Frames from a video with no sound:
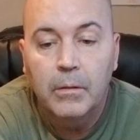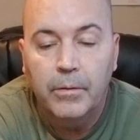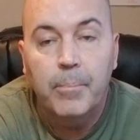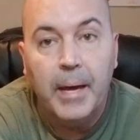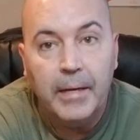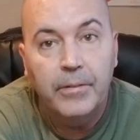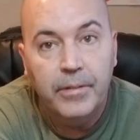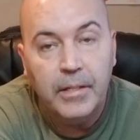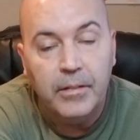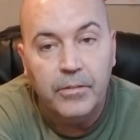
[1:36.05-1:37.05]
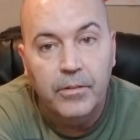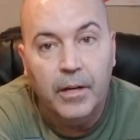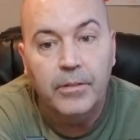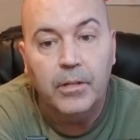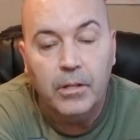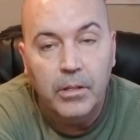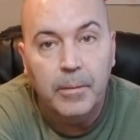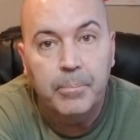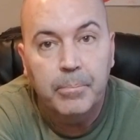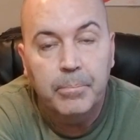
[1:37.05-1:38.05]
the magazines, not the
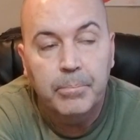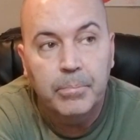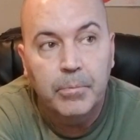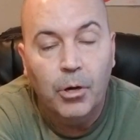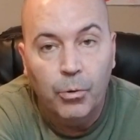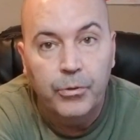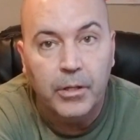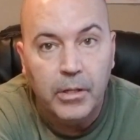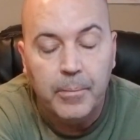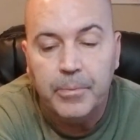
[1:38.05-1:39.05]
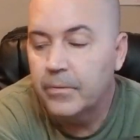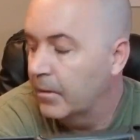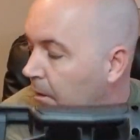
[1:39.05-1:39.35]
clip to hold the clips,